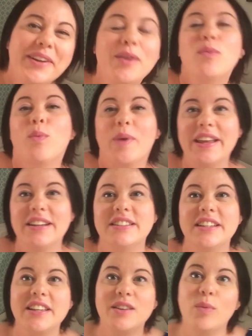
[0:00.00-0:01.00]
a
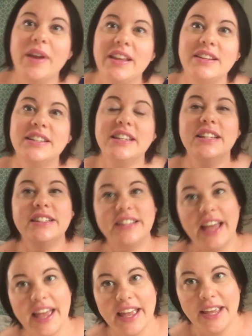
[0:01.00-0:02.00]
windy, windy
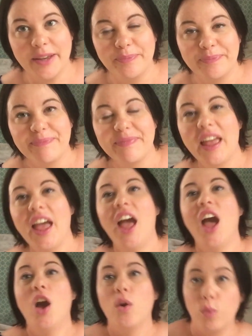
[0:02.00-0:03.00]
day.
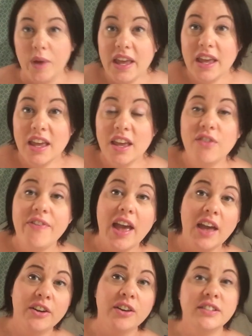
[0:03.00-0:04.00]
We
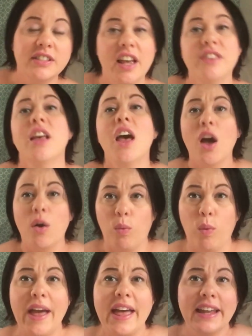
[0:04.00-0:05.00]
fan ourselves
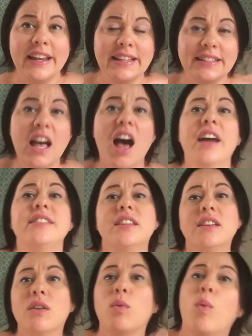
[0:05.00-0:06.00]
when it's hot,
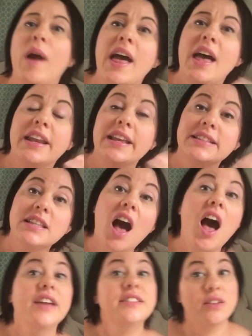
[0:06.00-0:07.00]
when it's
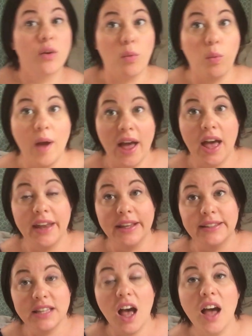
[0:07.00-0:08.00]
hot, when
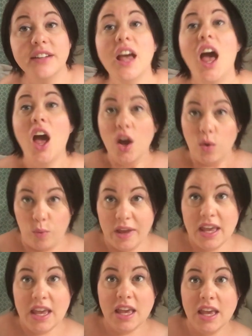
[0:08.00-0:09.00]
it's hot.
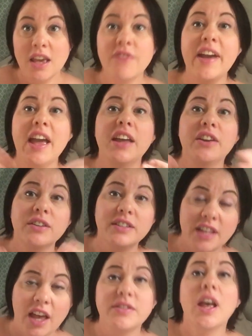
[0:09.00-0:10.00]
We fan
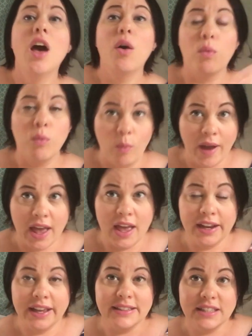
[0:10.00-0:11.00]
ourselves
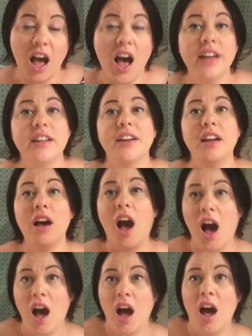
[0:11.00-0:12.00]
when it's hot on a
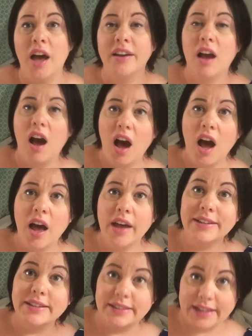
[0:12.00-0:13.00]
hot,
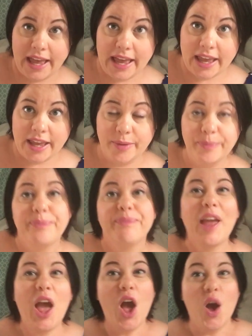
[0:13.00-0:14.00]
hot day.
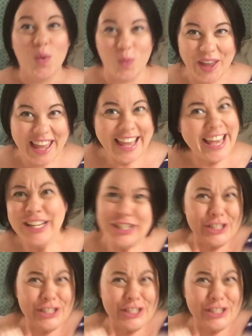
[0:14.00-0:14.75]
We